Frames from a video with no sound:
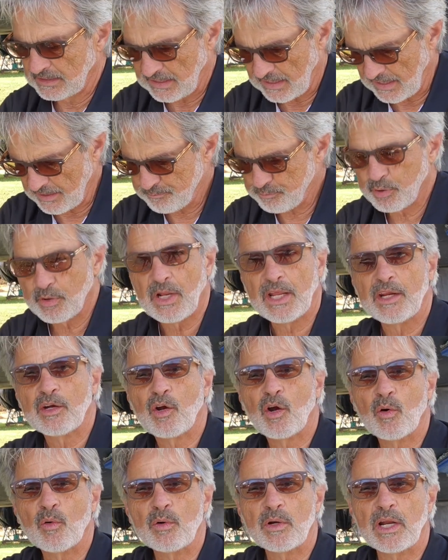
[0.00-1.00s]
I put a
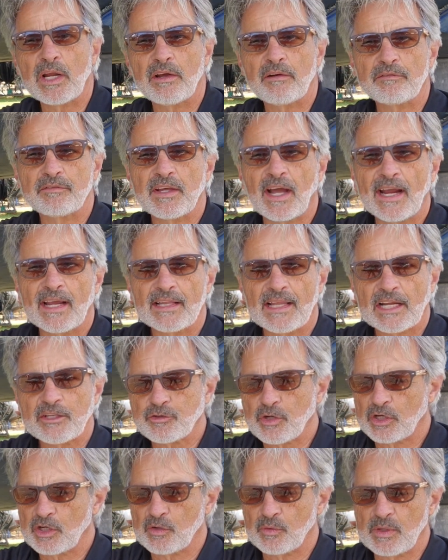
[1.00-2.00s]
coat of
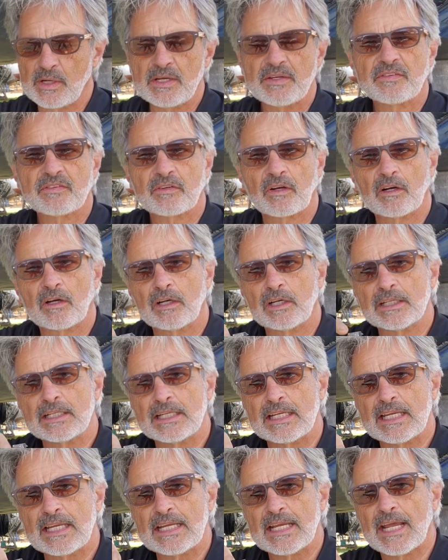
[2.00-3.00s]
dielectric grease on
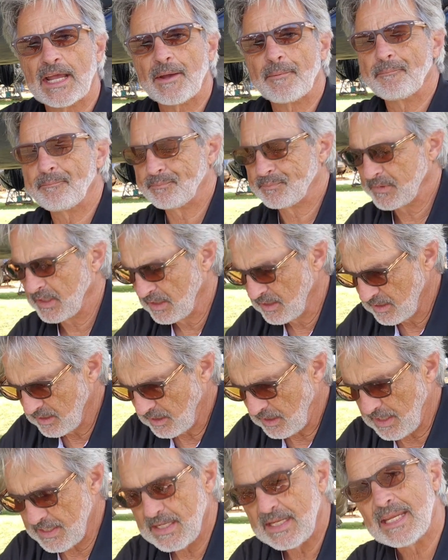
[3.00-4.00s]

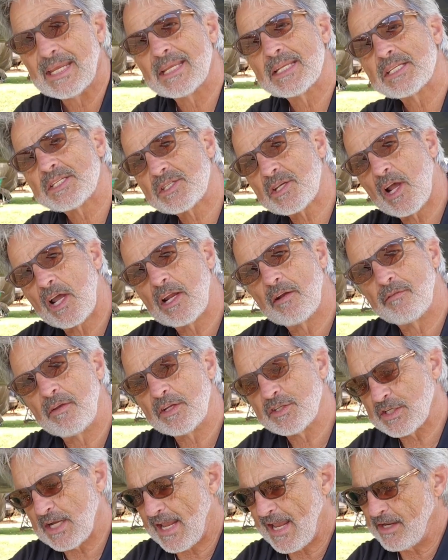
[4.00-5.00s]
the inside of
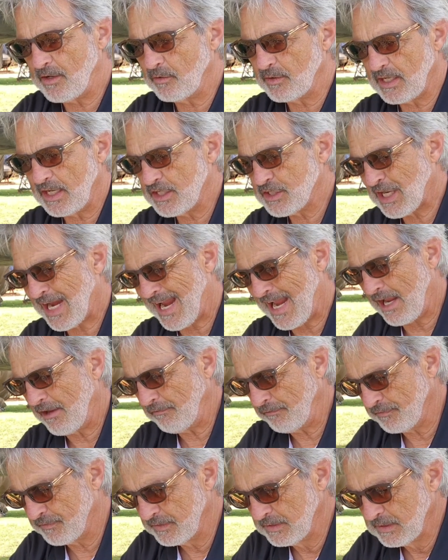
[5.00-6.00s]
each anode, each
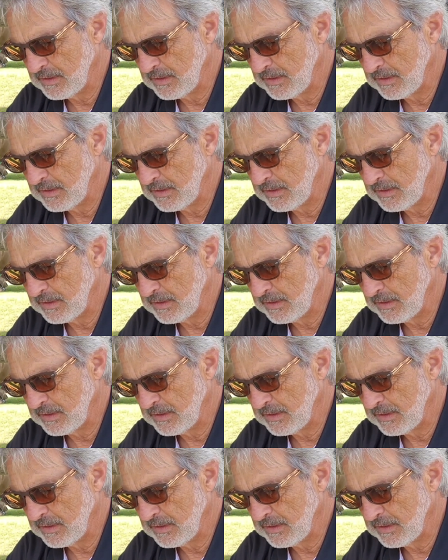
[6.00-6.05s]
half.